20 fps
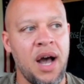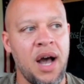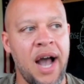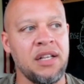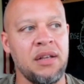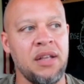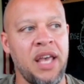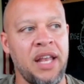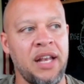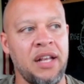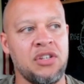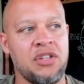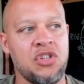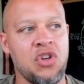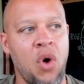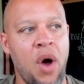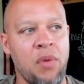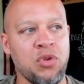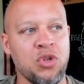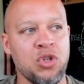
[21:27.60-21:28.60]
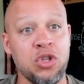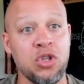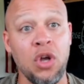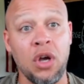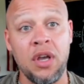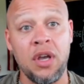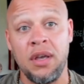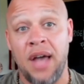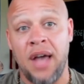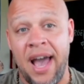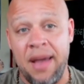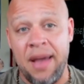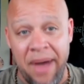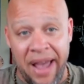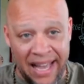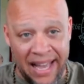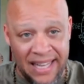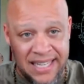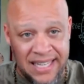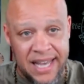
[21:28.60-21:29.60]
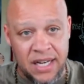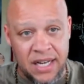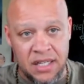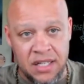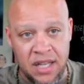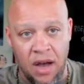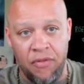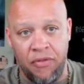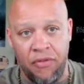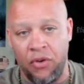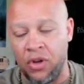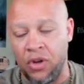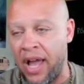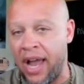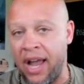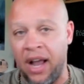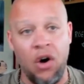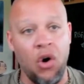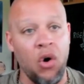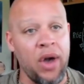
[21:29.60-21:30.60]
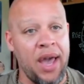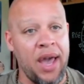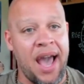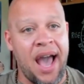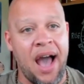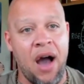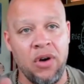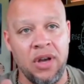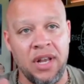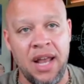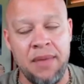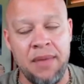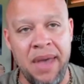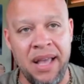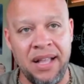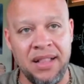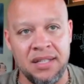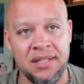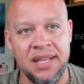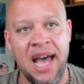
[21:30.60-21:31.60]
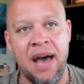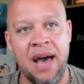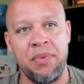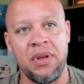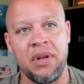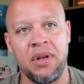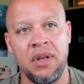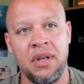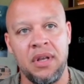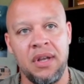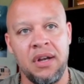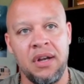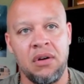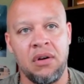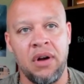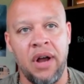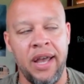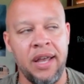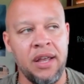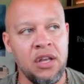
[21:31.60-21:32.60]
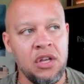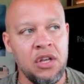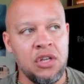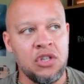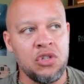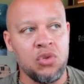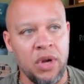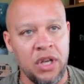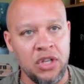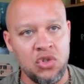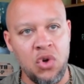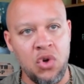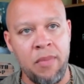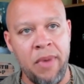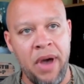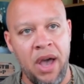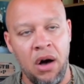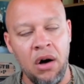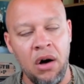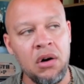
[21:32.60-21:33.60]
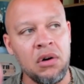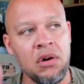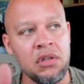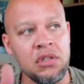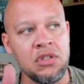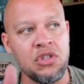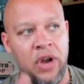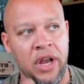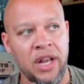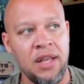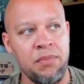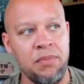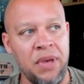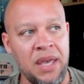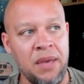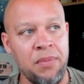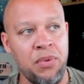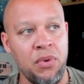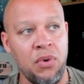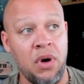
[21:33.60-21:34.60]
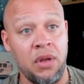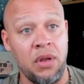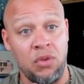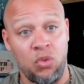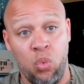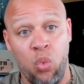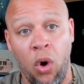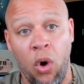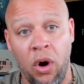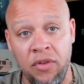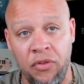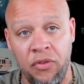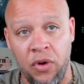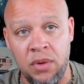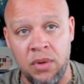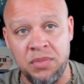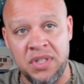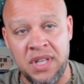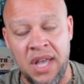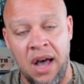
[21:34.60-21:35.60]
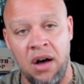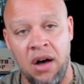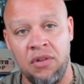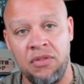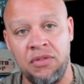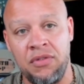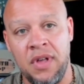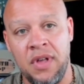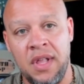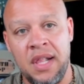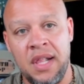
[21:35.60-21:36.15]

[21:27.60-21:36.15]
I and so I was looking, I had my antennas out for like, okay, how can I make this happen? Right. So when I saw my uncle training people and working for himself